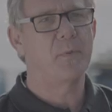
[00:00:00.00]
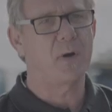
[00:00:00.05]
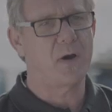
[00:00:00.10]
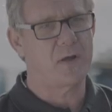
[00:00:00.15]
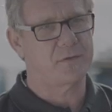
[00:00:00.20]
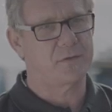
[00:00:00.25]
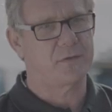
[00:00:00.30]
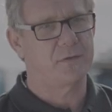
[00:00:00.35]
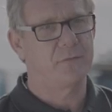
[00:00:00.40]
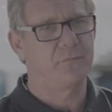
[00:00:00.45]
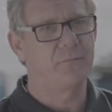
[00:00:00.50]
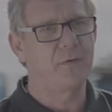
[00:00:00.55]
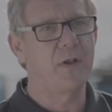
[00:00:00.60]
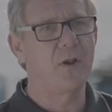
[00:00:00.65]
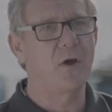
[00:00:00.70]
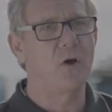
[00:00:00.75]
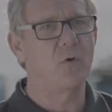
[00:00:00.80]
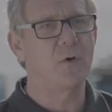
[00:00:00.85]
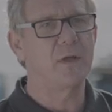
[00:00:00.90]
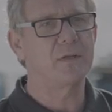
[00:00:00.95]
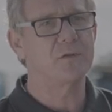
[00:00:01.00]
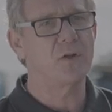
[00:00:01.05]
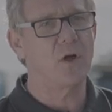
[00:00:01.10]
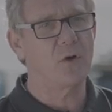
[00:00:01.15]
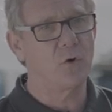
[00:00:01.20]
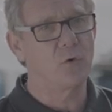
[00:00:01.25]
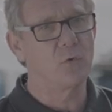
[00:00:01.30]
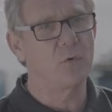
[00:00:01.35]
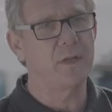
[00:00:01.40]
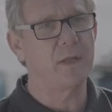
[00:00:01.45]
But we know it's
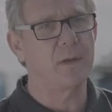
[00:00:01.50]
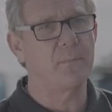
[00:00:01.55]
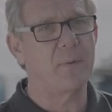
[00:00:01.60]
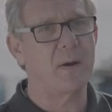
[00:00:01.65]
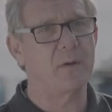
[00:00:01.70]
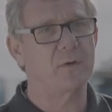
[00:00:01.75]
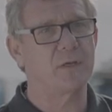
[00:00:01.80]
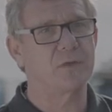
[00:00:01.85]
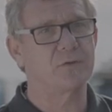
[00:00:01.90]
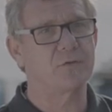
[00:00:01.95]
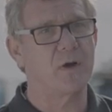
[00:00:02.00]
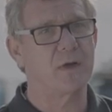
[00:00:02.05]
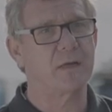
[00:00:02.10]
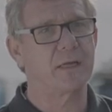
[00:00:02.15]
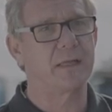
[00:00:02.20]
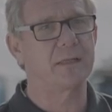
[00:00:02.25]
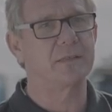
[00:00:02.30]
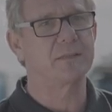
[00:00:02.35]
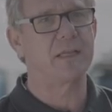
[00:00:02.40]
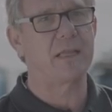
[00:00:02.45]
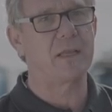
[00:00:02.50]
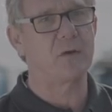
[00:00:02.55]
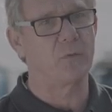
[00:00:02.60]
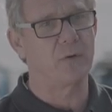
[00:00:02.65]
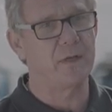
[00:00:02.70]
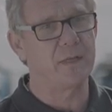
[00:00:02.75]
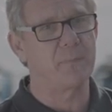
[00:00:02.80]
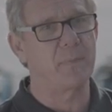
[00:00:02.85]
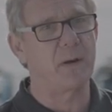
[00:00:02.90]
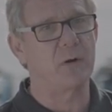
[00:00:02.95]
not only about the truck, it's
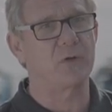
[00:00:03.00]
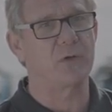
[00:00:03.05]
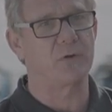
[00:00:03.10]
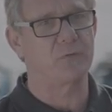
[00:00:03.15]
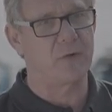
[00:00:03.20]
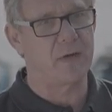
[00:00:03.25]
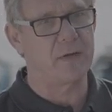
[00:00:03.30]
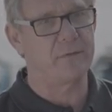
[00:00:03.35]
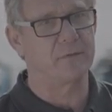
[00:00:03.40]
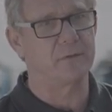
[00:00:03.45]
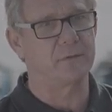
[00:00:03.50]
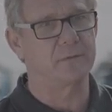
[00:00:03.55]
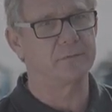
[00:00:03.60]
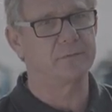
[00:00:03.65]
equally about the driver.